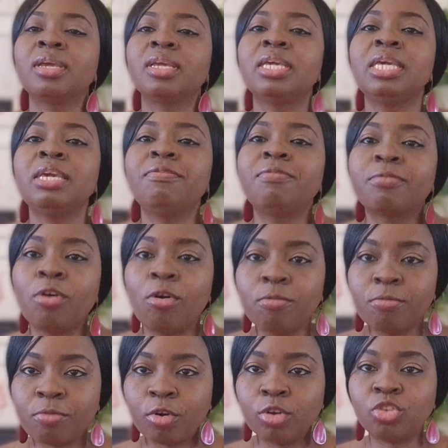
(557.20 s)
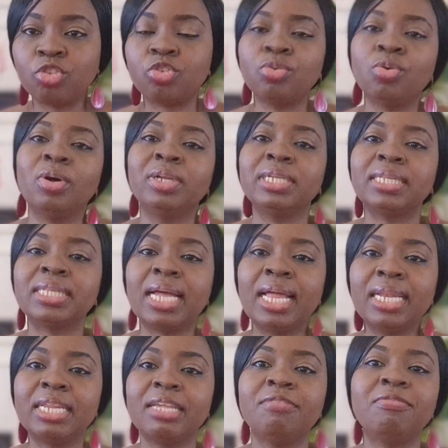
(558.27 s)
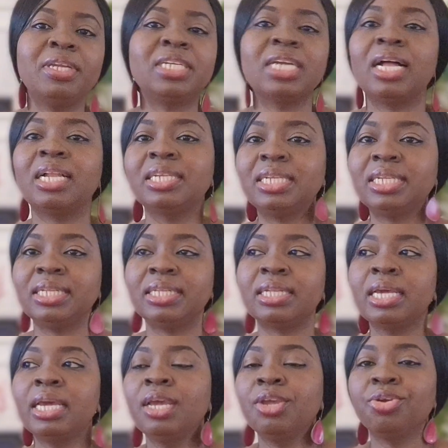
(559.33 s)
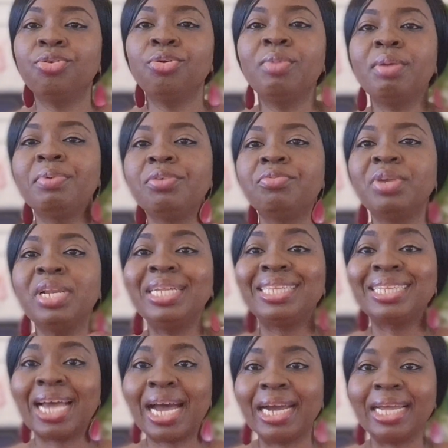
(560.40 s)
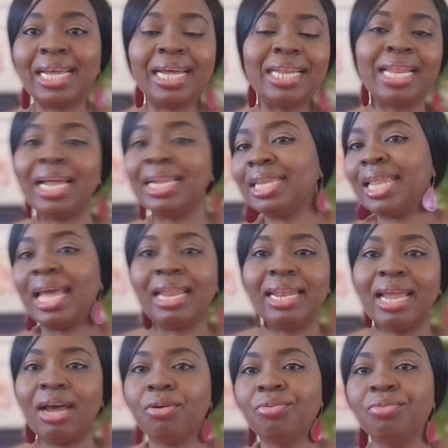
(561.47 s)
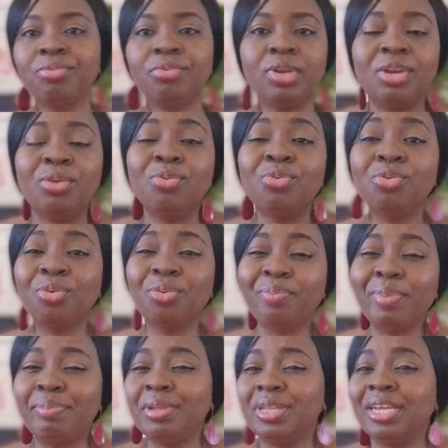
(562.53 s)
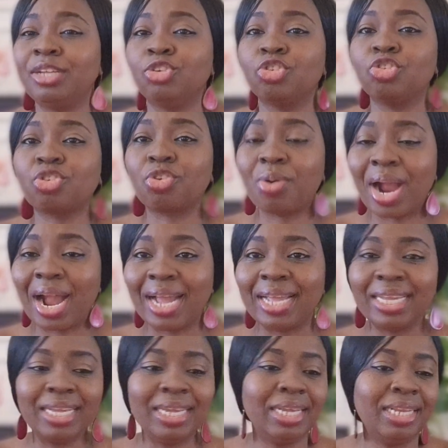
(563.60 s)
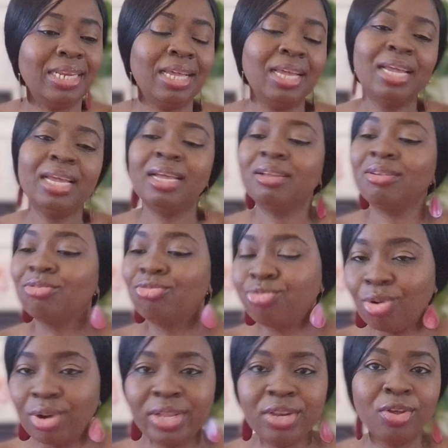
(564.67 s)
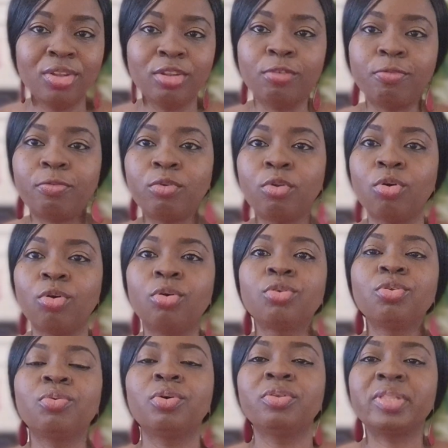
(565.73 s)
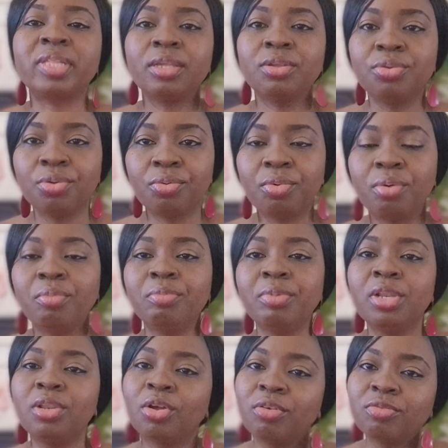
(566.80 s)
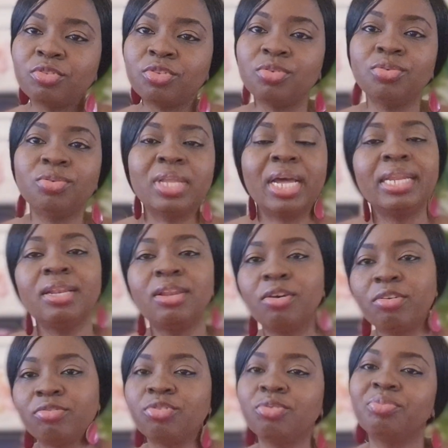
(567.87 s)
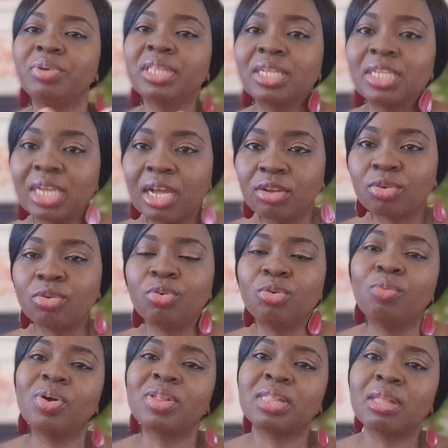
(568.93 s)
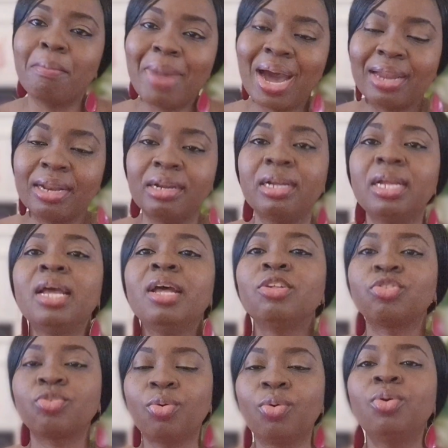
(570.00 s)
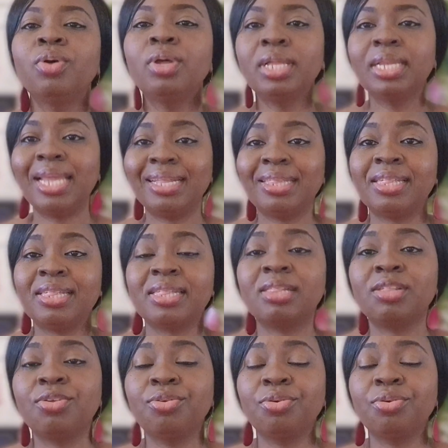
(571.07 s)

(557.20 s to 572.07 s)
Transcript: give comfort to understand if a child is, maybe really tired and they don't know, maybe they're just crying, rolling on the floor. You want to say, what, mommy loves you, daddy loves you, bring the child close, what's the matter? So that is,